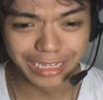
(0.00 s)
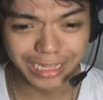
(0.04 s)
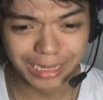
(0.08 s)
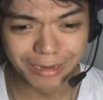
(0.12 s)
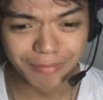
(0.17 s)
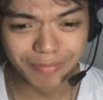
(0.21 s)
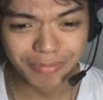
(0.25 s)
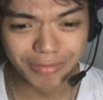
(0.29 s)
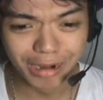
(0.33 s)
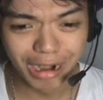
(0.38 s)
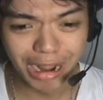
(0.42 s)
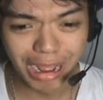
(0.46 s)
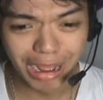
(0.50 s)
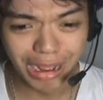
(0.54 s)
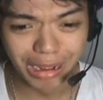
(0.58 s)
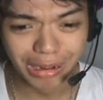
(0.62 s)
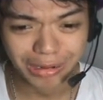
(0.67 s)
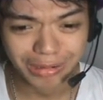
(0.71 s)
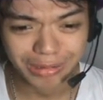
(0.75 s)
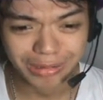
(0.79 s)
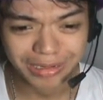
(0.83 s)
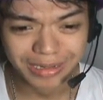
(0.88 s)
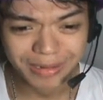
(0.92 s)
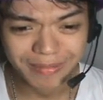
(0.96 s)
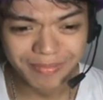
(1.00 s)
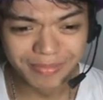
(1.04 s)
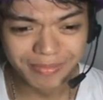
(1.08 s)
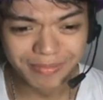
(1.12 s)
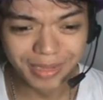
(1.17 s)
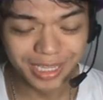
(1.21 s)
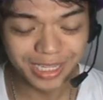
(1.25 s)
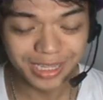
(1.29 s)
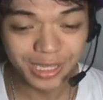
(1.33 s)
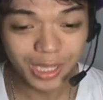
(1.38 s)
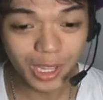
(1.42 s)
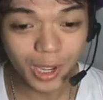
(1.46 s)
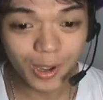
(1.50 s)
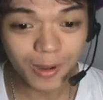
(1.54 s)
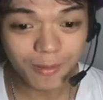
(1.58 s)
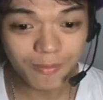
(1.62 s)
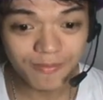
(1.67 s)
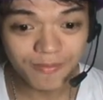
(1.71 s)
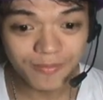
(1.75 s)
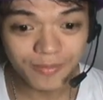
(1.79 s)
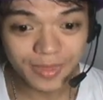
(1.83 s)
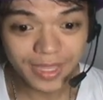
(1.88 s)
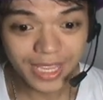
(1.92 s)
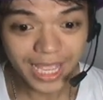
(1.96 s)
like a pro, but no,
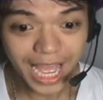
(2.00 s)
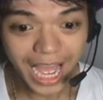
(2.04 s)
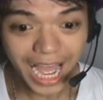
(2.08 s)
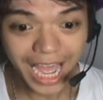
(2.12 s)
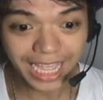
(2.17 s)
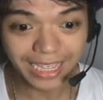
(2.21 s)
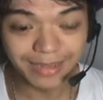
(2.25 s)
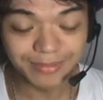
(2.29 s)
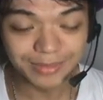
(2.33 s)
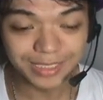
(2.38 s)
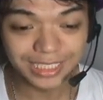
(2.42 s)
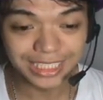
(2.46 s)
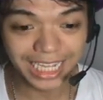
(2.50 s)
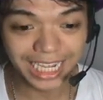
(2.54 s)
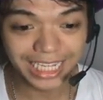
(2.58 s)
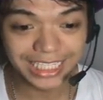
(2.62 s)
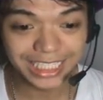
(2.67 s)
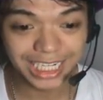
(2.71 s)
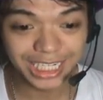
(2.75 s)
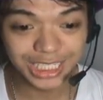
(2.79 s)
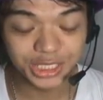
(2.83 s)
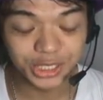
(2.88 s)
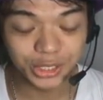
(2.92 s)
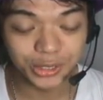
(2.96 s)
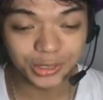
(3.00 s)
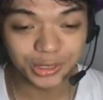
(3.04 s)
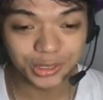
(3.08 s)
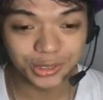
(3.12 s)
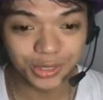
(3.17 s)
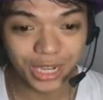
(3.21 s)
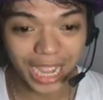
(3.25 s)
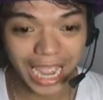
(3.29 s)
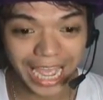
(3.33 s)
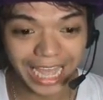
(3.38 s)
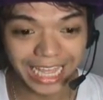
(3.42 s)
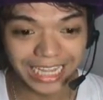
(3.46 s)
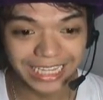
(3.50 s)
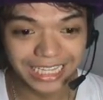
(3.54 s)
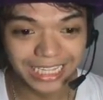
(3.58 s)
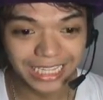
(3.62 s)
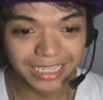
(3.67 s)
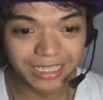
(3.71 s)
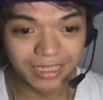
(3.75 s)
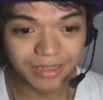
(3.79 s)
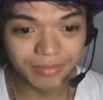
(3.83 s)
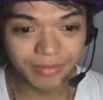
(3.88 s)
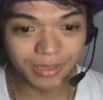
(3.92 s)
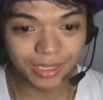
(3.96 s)
I am such a doodoo
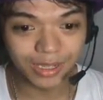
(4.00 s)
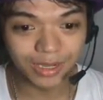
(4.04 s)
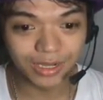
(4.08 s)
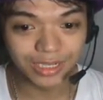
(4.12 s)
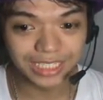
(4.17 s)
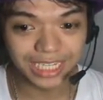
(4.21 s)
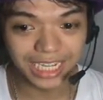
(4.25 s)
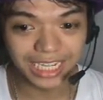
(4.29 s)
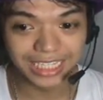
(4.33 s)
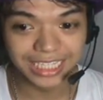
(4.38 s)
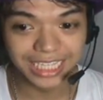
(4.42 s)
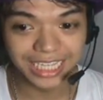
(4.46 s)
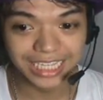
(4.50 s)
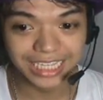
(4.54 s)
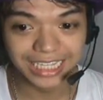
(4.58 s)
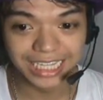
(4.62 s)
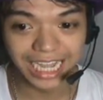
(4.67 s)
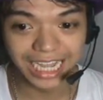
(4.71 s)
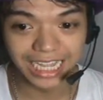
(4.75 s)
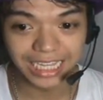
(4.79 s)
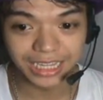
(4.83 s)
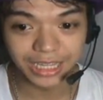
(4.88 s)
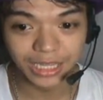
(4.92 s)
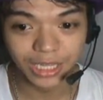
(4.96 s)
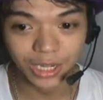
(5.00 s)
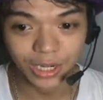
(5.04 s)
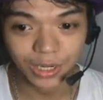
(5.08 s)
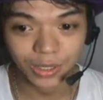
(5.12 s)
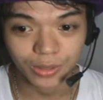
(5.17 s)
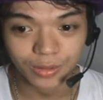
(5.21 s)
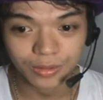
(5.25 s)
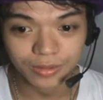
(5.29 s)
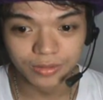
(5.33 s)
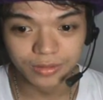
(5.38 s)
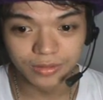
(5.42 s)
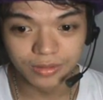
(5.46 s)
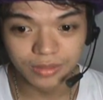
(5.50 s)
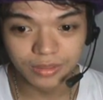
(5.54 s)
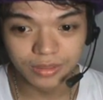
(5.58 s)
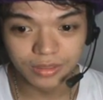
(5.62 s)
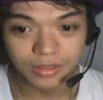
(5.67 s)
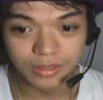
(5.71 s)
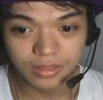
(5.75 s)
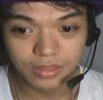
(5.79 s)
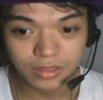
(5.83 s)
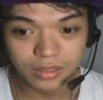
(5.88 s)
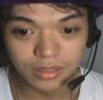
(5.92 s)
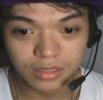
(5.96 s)
because I did not know.
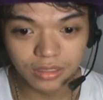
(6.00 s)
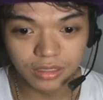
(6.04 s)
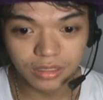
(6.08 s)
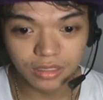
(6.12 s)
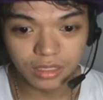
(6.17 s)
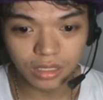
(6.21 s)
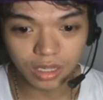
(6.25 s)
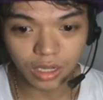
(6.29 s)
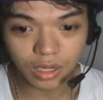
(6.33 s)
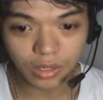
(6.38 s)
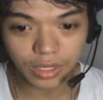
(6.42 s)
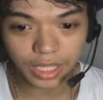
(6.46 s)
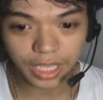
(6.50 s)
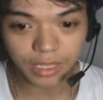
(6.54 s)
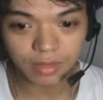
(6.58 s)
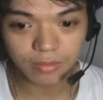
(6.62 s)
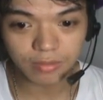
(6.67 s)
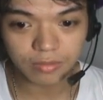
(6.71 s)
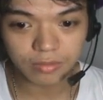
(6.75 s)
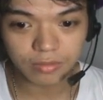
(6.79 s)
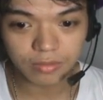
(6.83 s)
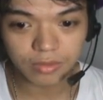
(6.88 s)
Okay.